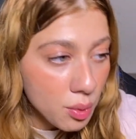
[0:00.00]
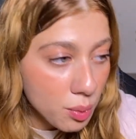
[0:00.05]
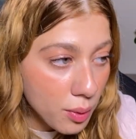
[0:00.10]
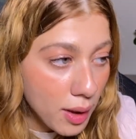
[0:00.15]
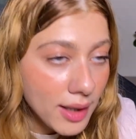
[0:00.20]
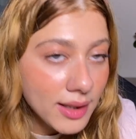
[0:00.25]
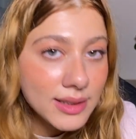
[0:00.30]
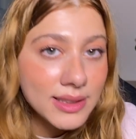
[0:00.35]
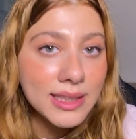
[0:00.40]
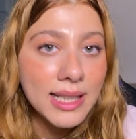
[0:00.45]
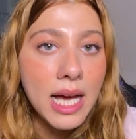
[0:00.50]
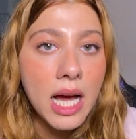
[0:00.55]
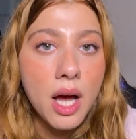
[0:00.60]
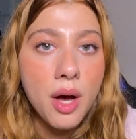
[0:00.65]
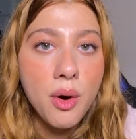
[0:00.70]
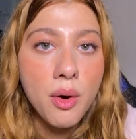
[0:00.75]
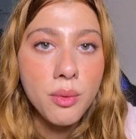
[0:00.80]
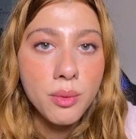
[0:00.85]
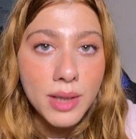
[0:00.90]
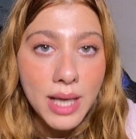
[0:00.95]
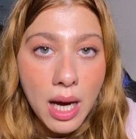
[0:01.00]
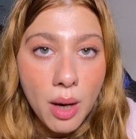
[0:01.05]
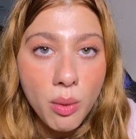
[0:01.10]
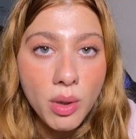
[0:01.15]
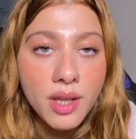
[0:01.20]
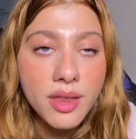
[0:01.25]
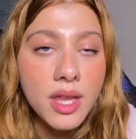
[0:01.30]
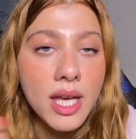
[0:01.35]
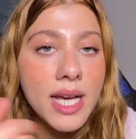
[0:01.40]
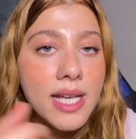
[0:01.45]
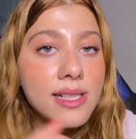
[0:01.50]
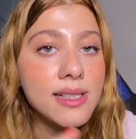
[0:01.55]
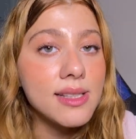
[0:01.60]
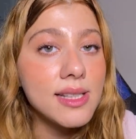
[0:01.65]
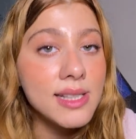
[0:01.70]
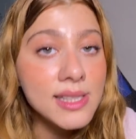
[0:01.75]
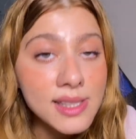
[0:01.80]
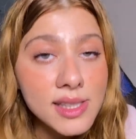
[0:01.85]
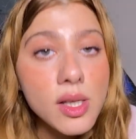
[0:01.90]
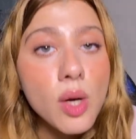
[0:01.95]
Right now,
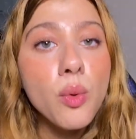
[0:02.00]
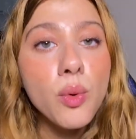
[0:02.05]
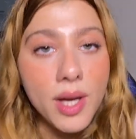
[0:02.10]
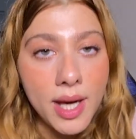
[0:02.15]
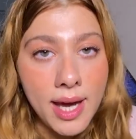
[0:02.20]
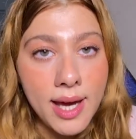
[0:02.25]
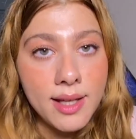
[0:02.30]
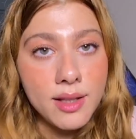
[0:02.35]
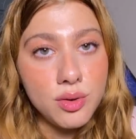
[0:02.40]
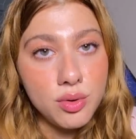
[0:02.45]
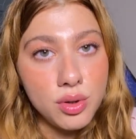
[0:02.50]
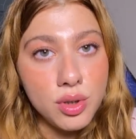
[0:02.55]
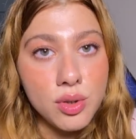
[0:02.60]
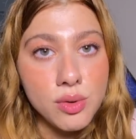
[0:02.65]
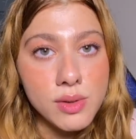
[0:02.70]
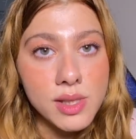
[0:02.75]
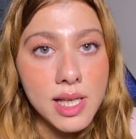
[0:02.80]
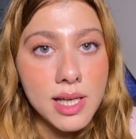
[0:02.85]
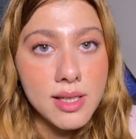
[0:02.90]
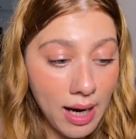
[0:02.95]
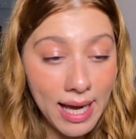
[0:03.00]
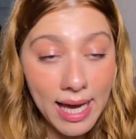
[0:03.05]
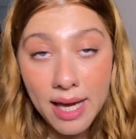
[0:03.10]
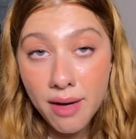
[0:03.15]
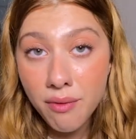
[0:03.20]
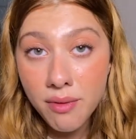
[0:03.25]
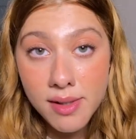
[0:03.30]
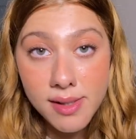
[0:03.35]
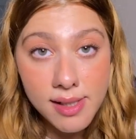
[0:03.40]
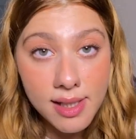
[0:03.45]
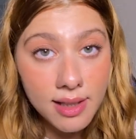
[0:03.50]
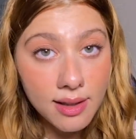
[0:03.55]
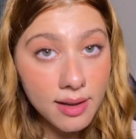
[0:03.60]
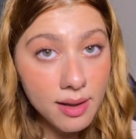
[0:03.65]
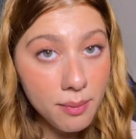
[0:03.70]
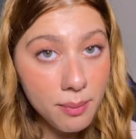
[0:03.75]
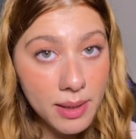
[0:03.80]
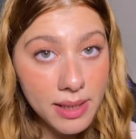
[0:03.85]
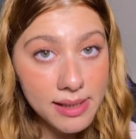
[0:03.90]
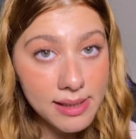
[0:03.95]
nowadays, it's okay to use it. I have
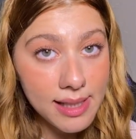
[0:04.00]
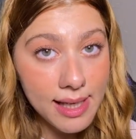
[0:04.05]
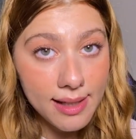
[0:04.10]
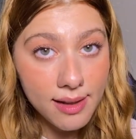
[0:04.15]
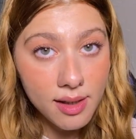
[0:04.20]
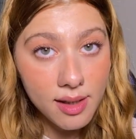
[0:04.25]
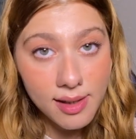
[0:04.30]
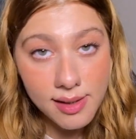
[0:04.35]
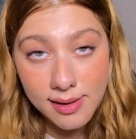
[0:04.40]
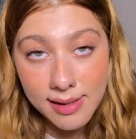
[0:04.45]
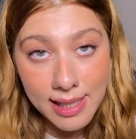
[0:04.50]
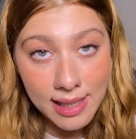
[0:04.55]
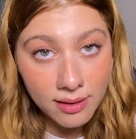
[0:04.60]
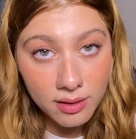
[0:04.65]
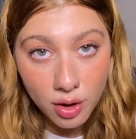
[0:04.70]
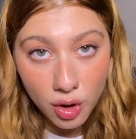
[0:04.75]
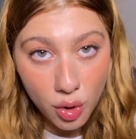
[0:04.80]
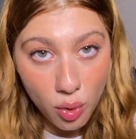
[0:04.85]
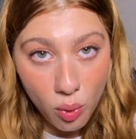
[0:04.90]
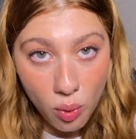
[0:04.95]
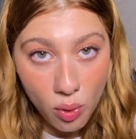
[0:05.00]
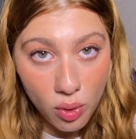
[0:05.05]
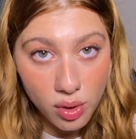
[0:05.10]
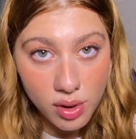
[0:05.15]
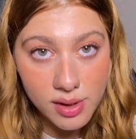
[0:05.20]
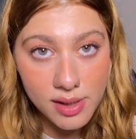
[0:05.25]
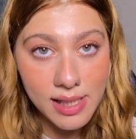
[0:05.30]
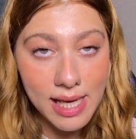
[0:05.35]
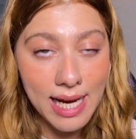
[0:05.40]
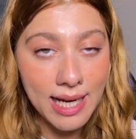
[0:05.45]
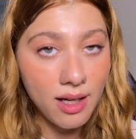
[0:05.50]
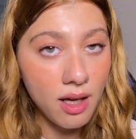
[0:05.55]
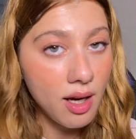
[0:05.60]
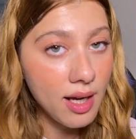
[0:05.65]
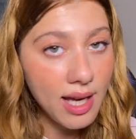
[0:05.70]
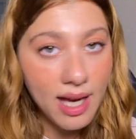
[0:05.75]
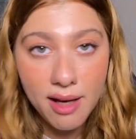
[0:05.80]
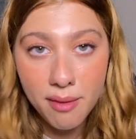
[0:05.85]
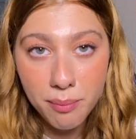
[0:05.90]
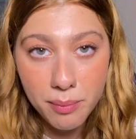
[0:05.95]
recently been taking Delta course and
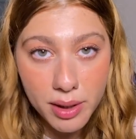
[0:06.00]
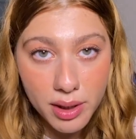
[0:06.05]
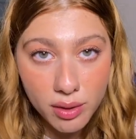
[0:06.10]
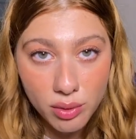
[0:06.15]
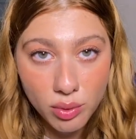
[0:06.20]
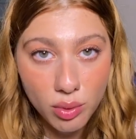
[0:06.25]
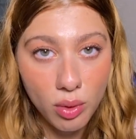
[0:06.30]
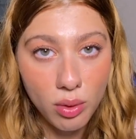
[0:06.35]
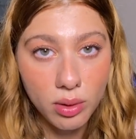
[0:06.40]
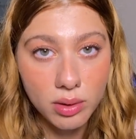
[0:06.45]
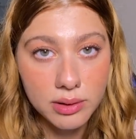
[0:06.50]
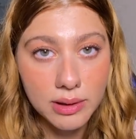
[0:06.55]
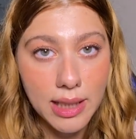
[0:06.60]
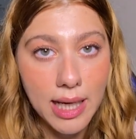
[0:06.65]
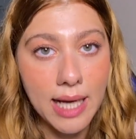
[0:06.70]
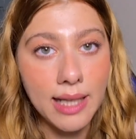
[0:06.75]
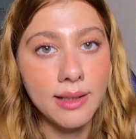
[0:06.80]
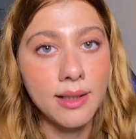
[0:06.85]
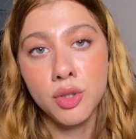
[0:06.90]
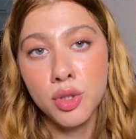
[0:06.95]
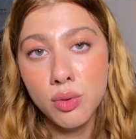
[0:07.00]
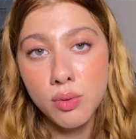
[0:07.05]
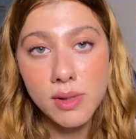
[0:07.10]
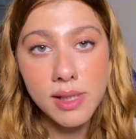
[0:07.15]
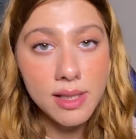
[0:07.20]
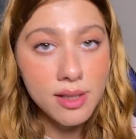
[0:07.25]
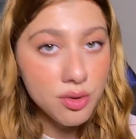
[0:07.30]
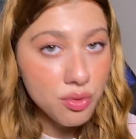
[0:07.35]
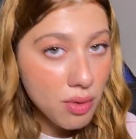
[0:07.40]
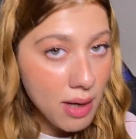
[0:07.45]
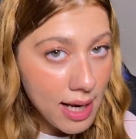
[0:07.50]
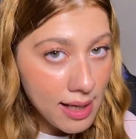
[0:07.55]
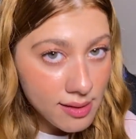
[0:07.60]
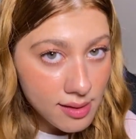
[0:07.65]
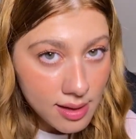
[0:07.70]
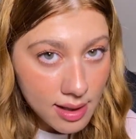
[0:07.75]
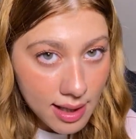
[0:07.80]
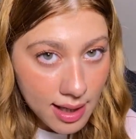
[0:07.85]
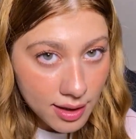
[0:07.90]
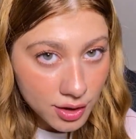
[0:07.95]
I have been told that using
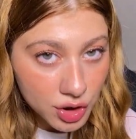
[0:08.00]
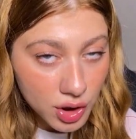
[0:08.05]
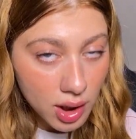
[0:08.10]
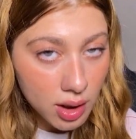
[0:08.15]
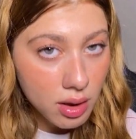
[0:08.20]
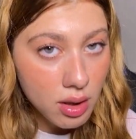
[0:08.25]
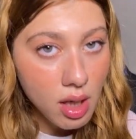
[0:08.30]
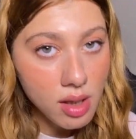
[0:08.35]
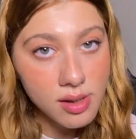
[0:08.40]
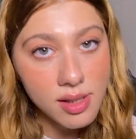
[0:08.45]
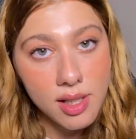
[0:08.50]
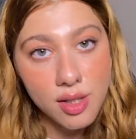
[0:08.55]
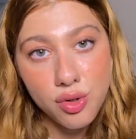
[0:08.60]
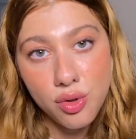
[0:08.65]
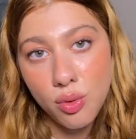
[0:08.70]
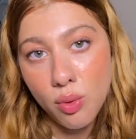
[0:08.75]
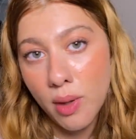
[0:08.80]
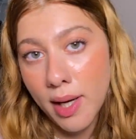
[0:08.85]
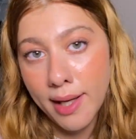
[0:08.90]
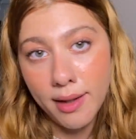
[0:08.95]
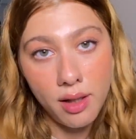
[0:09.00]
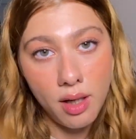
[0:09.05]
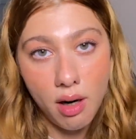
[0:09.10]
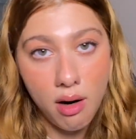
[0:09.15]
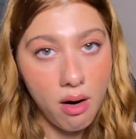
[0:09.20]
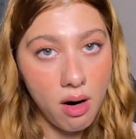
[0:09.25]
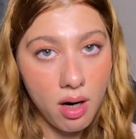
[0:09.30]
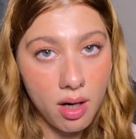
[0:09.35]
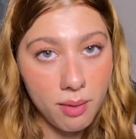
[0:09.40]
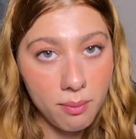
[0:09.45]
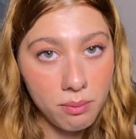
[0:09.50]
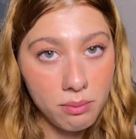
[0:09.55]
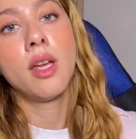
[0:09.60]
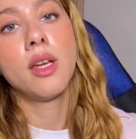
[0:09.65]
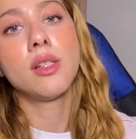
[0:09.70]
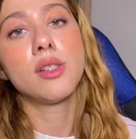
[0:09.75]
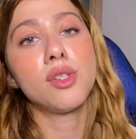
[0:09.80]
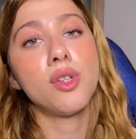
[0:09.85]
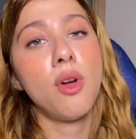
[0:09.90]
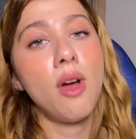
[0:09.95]
translation doesn't do any harm.
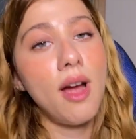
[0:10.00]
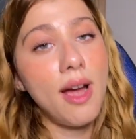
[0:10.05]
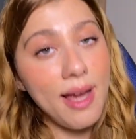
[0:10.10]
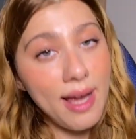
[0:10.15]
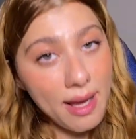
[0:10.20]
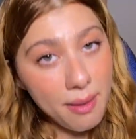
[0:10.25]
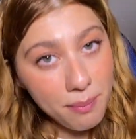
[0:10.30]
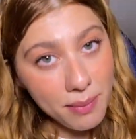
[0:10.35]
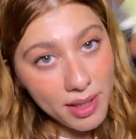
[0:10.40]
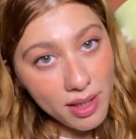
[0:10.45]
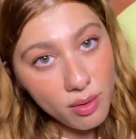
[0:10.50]
So I have been